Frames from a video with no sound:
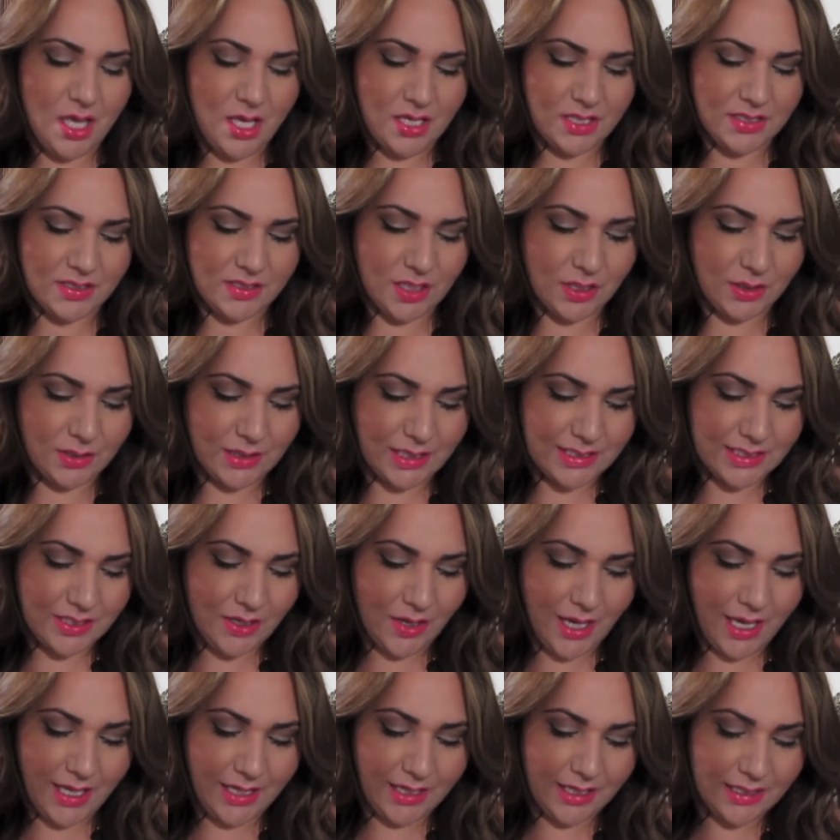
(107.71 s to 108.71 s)
So let's go
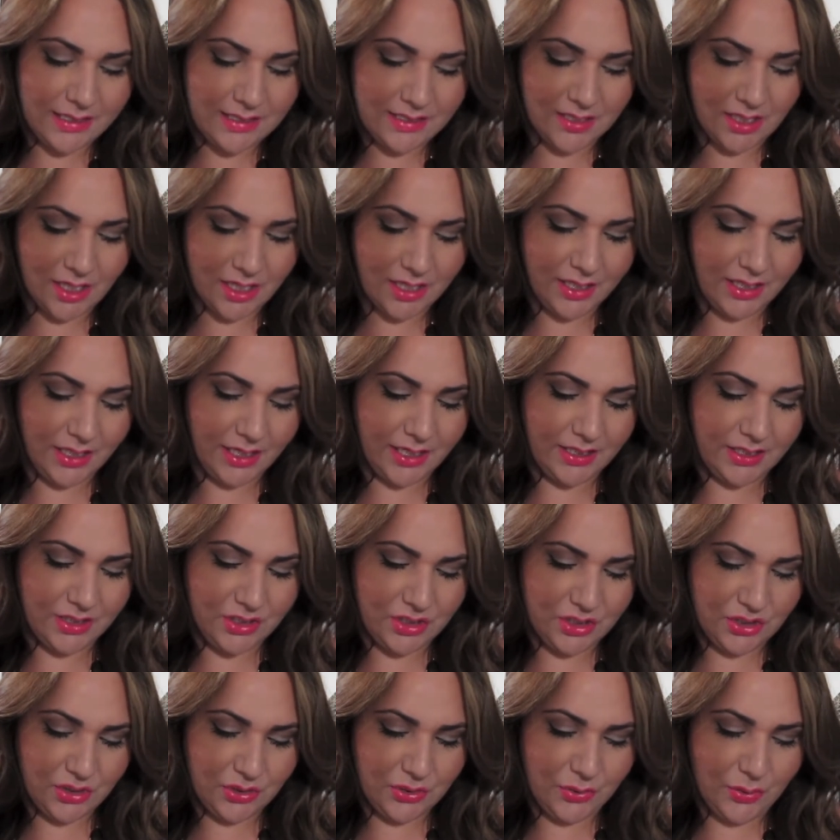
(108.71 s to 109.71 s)
ahead and get started
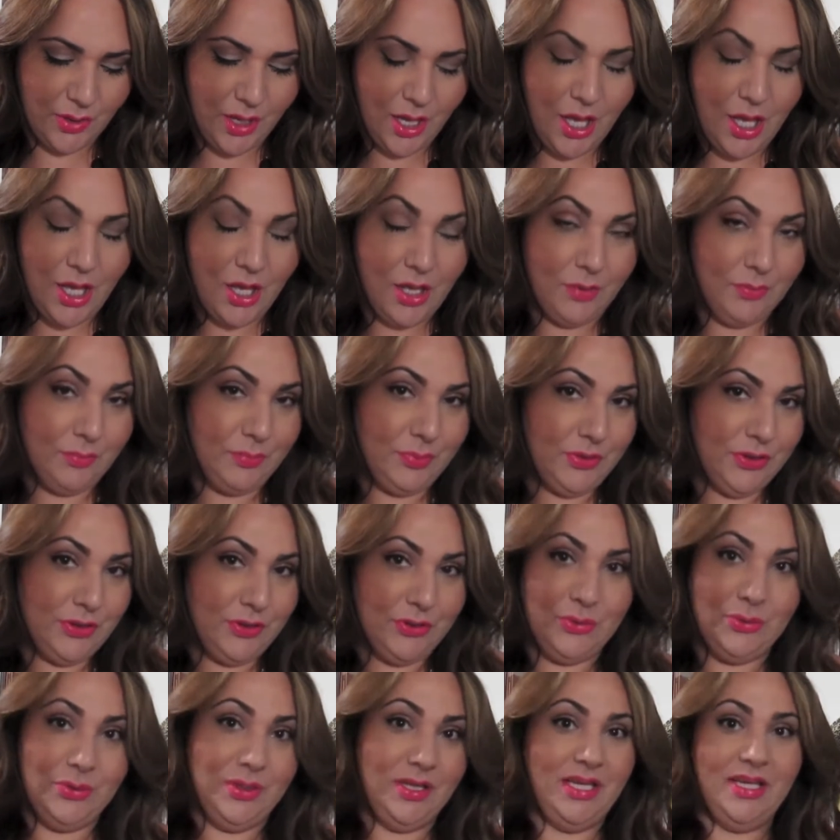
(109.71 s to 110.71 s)
into
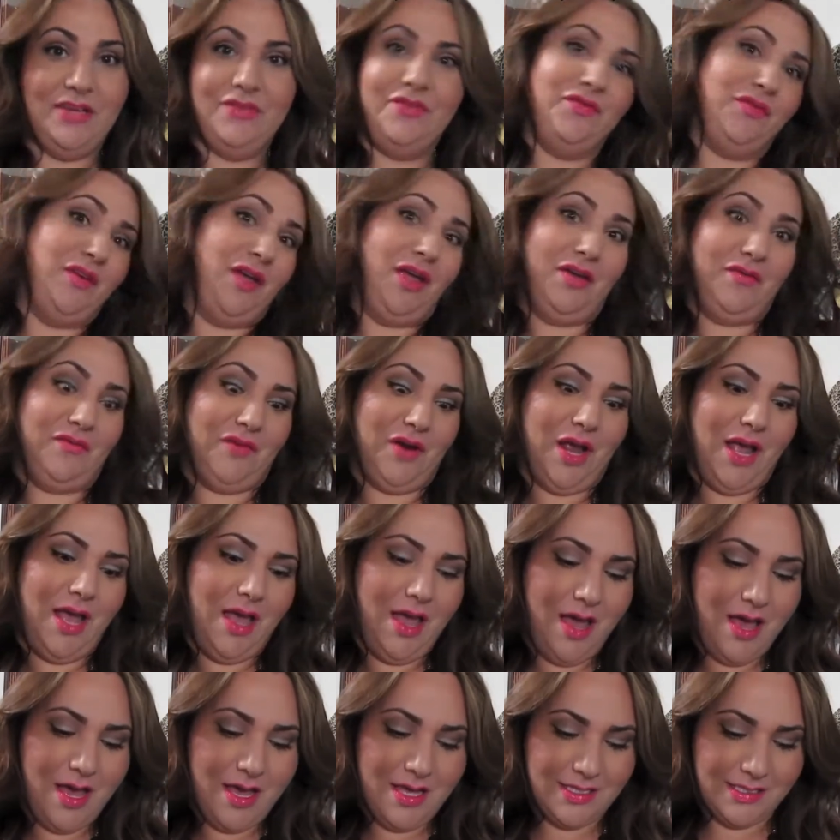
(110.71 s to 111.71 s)
beauty
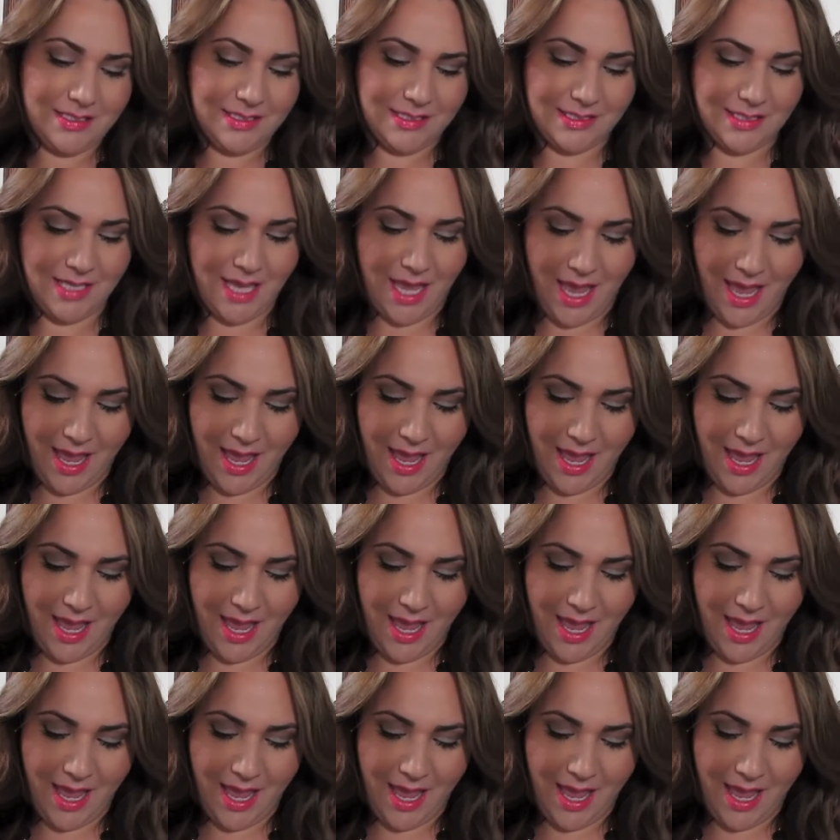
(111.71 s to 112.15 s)
favorites.